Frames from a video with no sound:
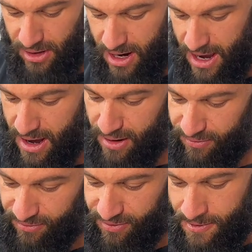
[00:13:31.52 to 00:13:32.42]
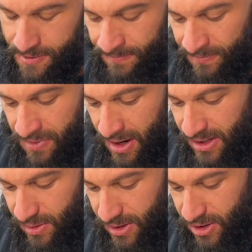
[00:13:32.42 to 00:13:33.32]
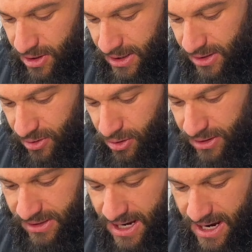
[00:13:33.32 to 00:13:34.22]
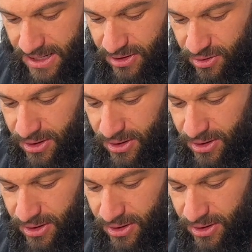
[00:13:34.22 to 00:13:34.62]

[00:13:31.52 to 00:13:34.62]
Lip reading: I have sweet chili sauce and soy